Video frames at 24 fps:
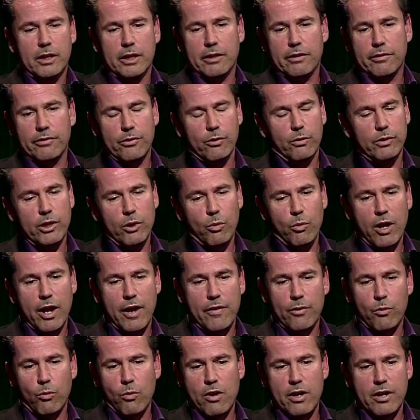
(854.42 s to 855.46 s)
the only way
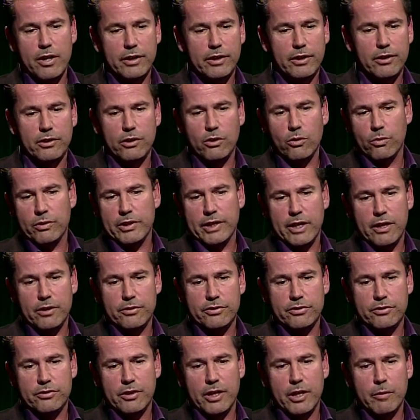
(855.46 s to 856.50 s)
that water can go
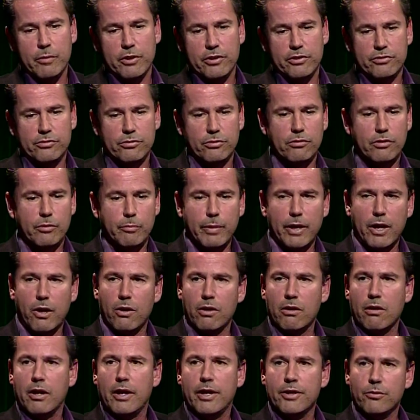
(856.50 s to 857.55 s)
downstream is through the power
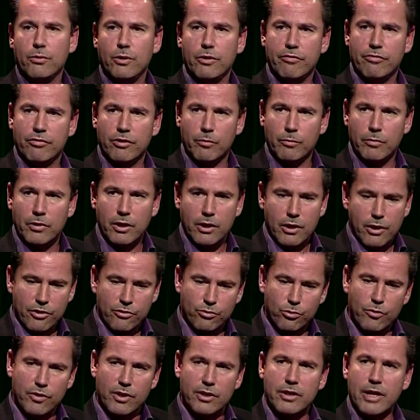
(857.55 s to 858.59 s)
conduit
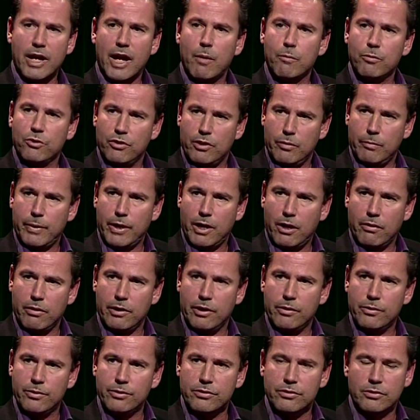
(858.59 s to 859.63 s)
through the dam to the
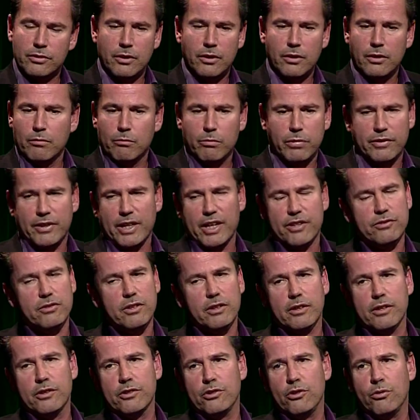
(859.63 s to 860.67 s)
powerhouse, but that's not
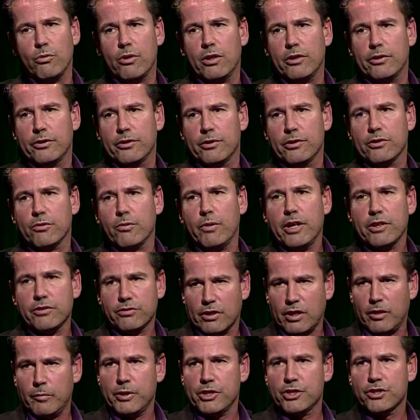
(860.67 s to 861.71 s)
going to do well in earthquakes, so
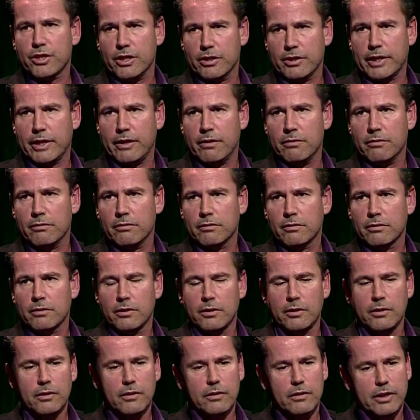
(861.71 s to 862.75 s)
it'll be shut down.
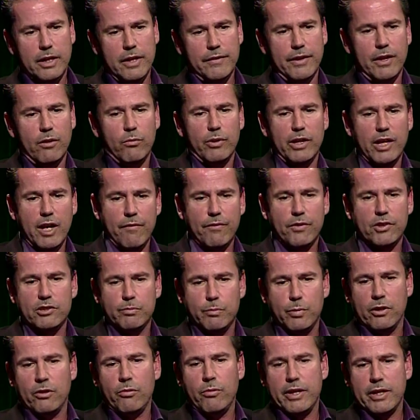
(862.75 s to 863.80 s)
And then we have the
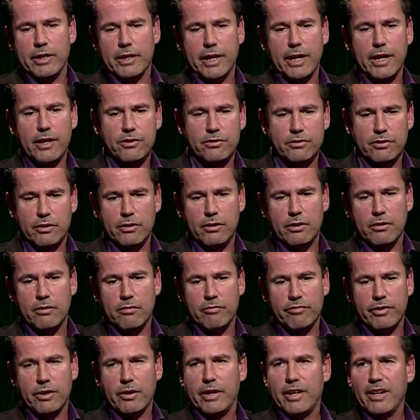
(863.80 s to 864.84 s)
spillway gates that are
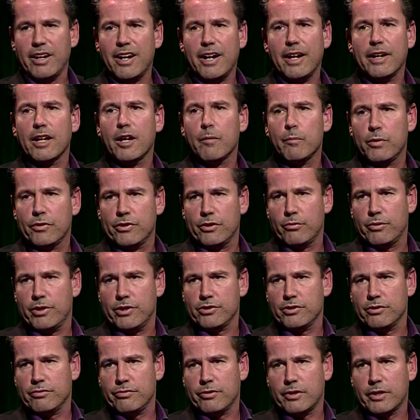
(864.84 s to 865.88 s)
very high up in the
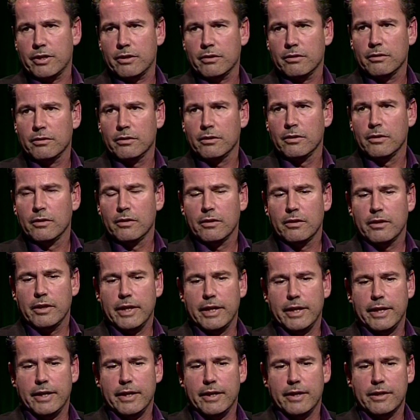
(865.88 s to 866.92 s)
reservoir.
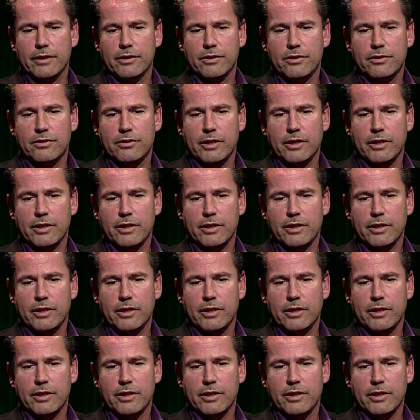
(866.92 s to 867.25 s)
And